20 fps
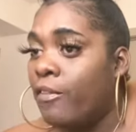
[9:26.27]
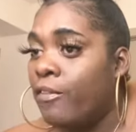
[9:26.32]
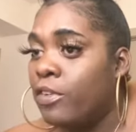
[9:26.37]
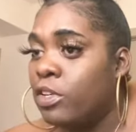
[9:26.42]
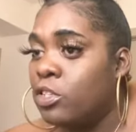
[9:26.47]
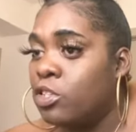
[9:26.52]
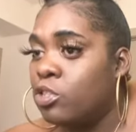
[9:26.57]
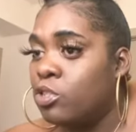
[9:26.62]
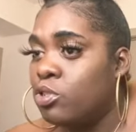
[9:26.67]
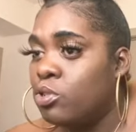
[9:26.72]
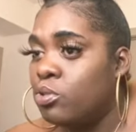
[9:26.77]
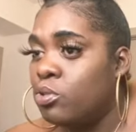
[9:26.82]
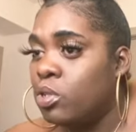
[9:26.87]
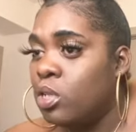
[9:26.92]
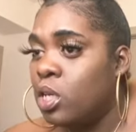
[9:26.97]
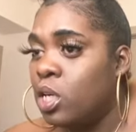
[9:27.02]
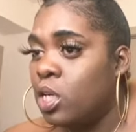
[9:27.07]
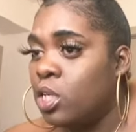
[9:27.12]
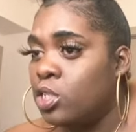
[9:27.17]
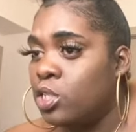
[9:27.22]
do you
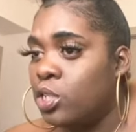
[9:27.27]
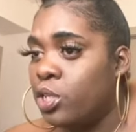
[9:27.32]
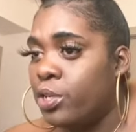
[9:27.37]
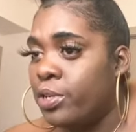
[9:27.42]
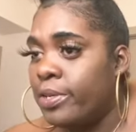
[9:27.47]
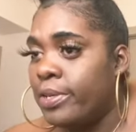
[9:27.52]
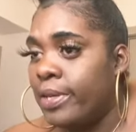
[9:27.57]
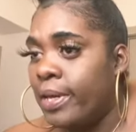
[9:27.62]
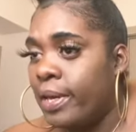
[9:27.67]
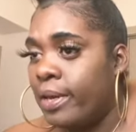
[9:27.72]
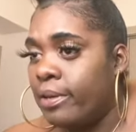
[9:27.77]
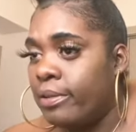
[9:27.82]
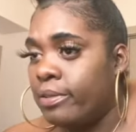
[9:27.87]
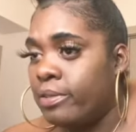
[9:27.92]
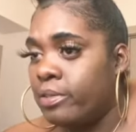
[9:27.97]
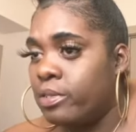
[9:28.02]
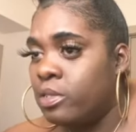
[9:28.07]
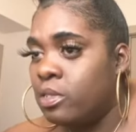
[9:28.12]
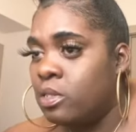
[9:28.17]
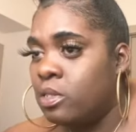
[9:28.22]
cut your
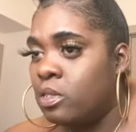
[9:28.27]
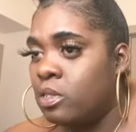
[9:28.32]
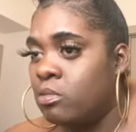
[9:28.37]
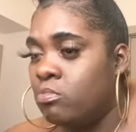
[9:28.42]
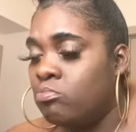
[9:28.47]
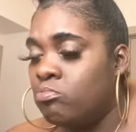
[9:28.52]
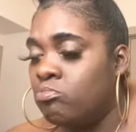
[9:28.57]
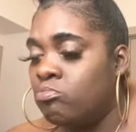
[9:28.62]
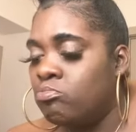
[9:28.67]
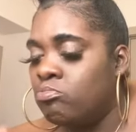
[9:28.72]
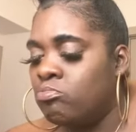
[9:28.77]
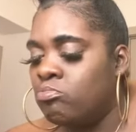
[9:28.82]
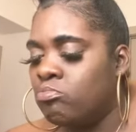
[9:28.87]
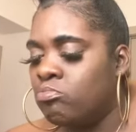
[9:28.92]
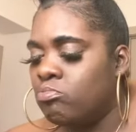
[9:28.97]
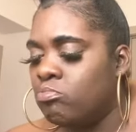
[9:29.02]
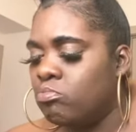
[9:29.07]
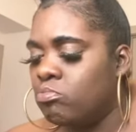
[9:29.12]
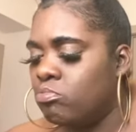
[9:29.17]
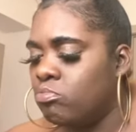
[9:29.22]
nails?
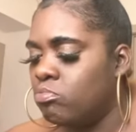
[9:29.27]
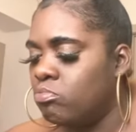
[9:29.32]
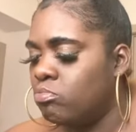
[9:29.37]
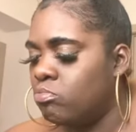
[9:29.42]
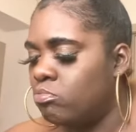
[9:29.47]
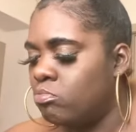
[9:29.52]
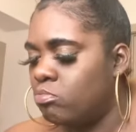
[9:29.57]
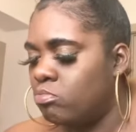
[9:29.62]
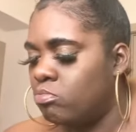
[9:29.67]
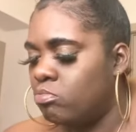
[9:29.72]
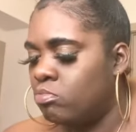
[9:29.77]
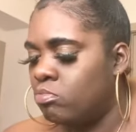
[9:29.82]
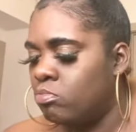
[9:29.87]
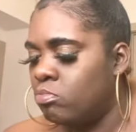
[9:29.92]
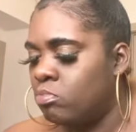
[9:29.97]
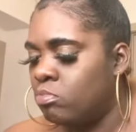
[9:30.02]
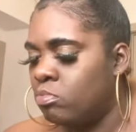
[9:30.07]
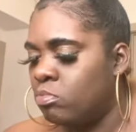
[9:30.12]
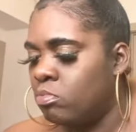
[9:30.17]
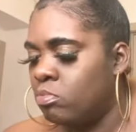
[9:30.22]

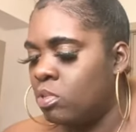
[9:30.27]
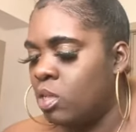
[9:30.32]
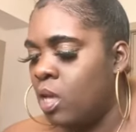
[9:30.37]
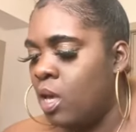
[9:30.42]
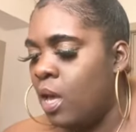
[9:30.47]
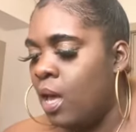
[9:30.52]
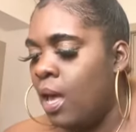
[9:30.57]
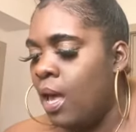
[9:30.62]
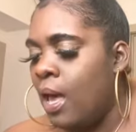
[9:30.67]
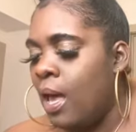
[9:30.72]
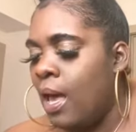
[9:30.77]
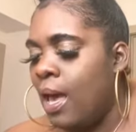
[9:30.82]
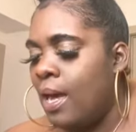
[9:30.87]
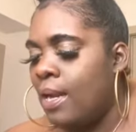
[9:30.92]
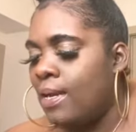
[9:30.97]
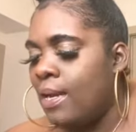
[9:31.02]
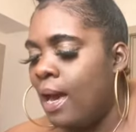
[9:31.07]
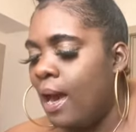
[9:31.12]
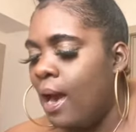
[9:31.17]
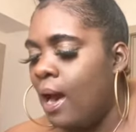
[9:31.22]

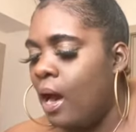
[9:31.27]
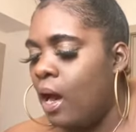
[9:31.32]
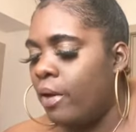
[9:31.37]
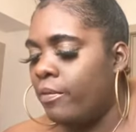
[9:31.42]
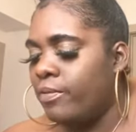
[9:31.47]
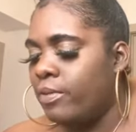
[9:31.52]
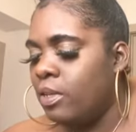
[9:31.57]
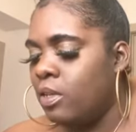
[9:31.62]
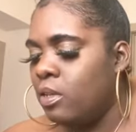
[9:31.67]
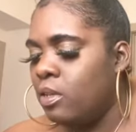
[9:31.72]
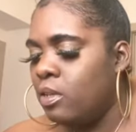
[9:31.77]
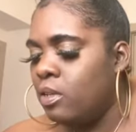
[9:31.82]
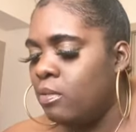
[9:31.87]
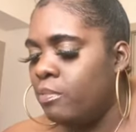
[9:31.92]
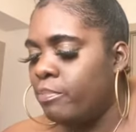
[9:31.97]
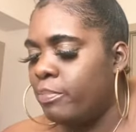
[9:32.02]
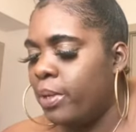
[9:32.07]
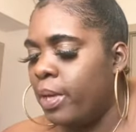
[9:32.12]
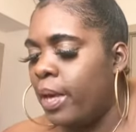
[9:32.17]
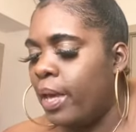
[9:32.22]
Not often,
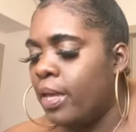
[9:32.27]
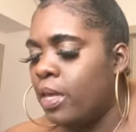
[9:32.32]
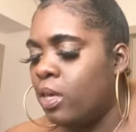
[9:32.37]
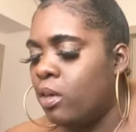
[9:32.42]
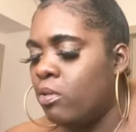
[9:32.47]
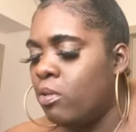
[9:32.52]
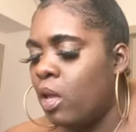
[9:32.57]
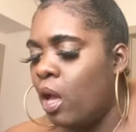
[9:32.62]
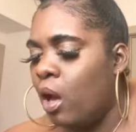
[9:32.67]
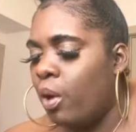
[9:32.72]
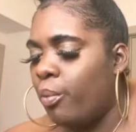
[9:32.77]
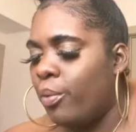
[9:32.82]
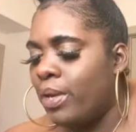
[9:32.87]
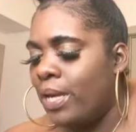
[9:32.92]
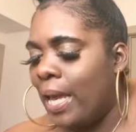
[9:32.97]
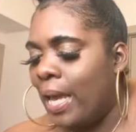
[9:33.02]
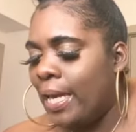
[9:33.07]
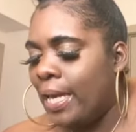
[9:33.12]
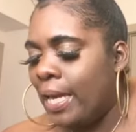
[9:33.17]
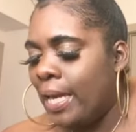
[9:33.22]
but you know, when
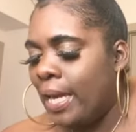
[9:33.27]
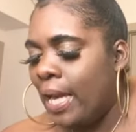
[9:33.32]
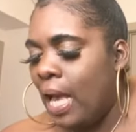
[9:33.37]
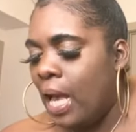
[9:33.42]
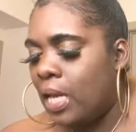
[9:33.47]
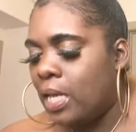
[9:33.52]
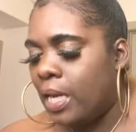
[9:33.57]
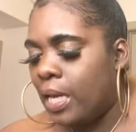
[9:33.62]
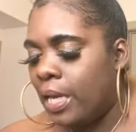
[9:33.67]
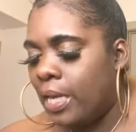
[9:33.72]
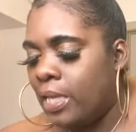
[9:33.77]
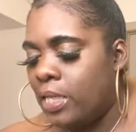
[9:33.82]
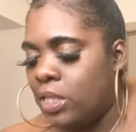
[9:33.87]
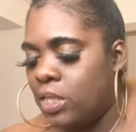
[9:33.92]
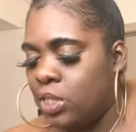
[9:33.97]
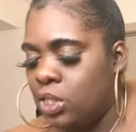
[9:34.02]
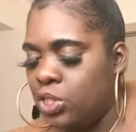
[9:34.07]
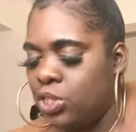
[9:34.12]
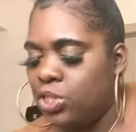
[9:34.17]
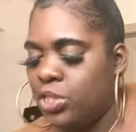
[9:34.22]
they get kind of
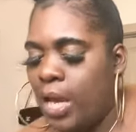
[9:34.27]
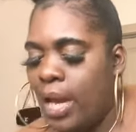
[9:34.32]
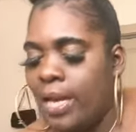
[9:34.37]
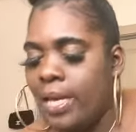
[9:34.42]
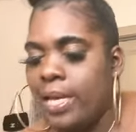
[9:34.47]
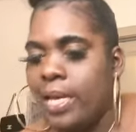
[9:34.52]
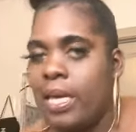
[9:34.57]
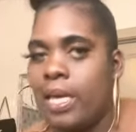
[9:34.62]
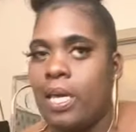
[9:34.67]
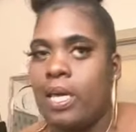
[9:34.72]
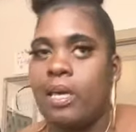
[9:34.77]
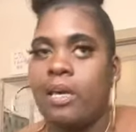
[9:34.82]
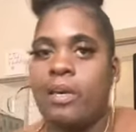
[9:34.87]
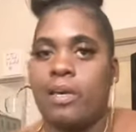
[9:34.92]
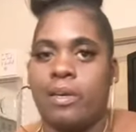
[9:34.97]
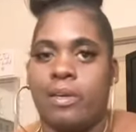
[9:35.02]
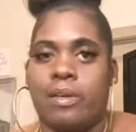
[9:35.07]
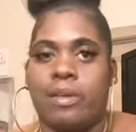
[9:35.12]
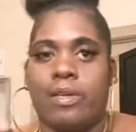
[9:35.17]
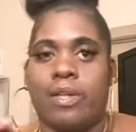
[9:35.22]
janky,
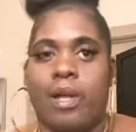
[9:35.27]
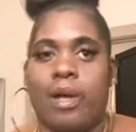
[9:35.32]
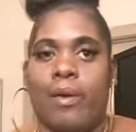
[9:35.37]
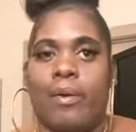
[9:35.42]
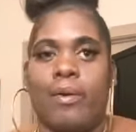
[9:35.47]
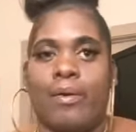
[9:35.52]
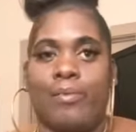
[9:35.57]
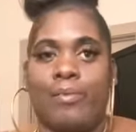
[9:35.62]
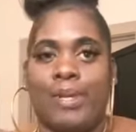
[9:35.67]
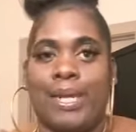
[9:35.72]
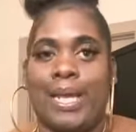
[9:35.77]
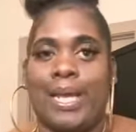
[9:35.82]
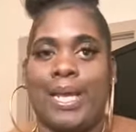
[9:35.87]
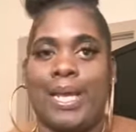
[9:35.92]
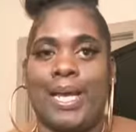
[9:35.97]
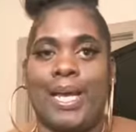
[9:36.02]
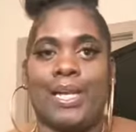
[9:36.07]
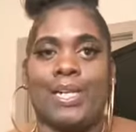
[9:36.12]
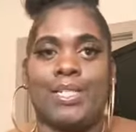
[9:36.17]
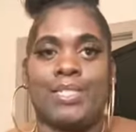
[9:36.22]
you know, when they
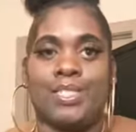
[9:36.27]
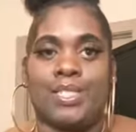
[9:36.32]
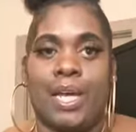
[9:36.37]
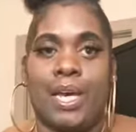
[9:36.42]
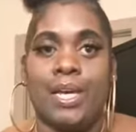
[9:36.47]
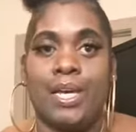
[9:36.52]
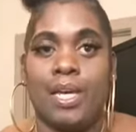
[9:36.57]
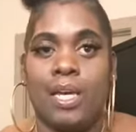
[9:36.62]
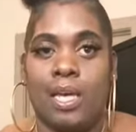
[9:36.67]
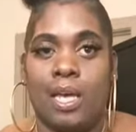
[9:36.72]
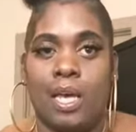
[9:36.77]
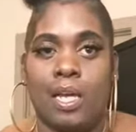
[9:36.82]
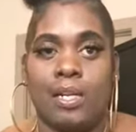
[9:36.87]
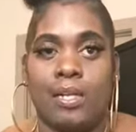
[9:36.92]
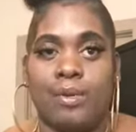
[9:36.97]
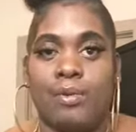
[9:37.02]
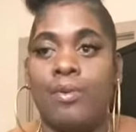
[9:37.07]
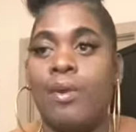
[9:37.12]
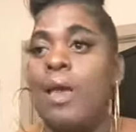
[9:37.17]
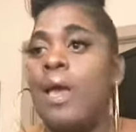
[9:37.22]
get kind of janky, I
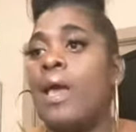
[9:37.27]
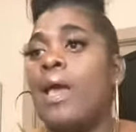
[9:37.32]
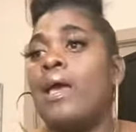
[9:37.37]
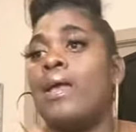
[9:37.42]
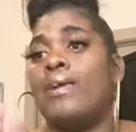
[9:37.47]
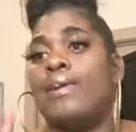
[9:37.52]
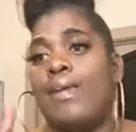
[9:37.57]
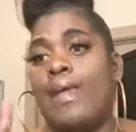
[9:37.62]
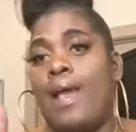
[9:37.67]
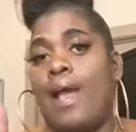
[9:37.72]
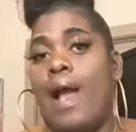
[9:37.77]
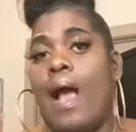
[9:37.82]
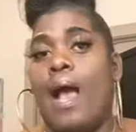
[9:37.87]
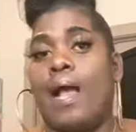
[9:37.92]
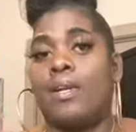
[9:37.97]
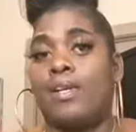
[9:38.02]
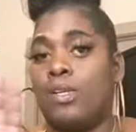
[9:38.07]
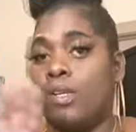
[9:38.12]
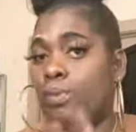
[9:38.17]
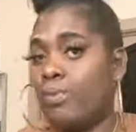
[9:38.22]
do. Now,
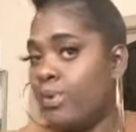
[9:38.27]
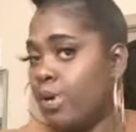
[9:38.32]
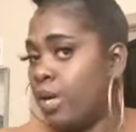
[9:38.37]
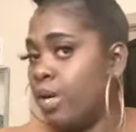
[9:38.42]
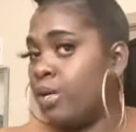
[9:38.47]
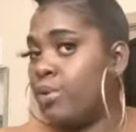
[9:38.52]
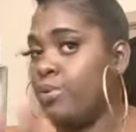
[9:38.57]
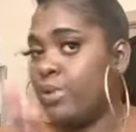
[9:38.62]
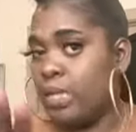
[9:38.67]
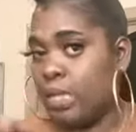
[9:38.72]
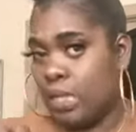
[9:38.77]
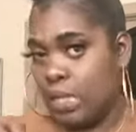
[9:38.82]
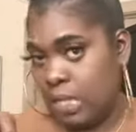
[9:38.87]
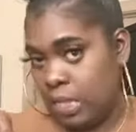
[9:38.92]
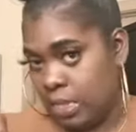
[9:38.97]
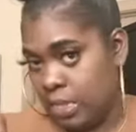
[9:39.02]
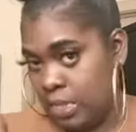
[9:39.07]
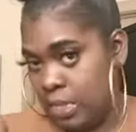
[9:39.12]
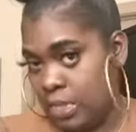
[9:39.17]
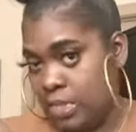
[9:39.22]
I do wear
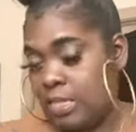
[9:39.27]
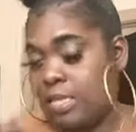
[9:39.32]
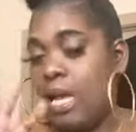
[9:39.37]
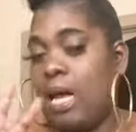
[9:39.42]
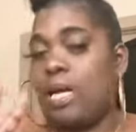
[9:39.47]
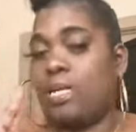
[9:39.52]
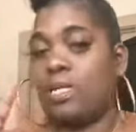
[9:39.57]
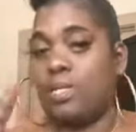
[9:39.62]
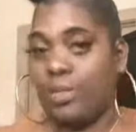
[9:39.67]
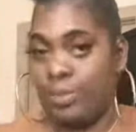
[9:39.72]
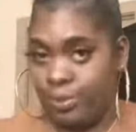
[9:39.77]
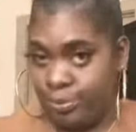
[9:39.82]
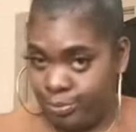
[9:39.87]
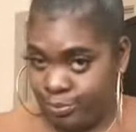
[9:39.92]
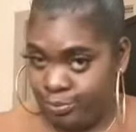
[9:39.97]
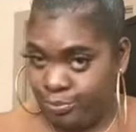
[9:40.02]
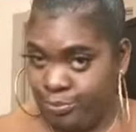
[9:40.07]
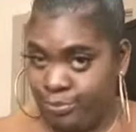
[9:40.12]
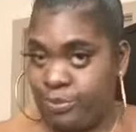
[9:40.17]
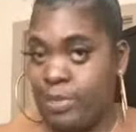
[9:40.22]
acrylics. I do
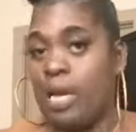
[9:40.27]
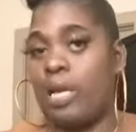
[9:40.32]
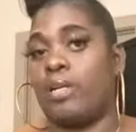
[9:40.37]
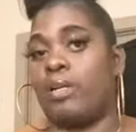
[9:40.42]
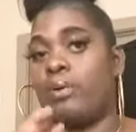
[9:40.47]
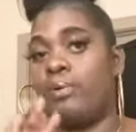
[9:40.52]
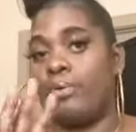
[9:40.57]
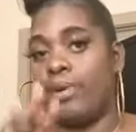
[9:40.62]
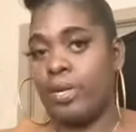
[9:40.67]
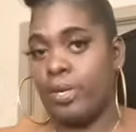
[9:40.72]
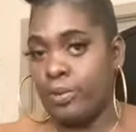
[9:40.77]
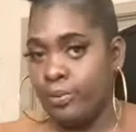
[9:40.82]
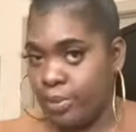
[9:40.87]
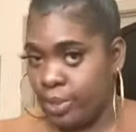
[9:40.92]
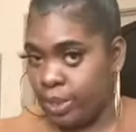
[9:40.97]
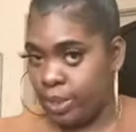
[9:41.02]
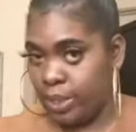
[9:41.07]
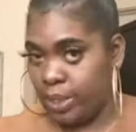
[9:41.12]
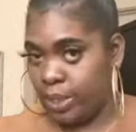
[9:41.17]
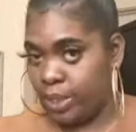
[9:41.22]
wear
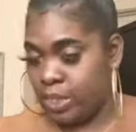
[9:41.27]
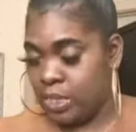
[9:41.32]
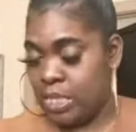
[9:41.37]
acrylics.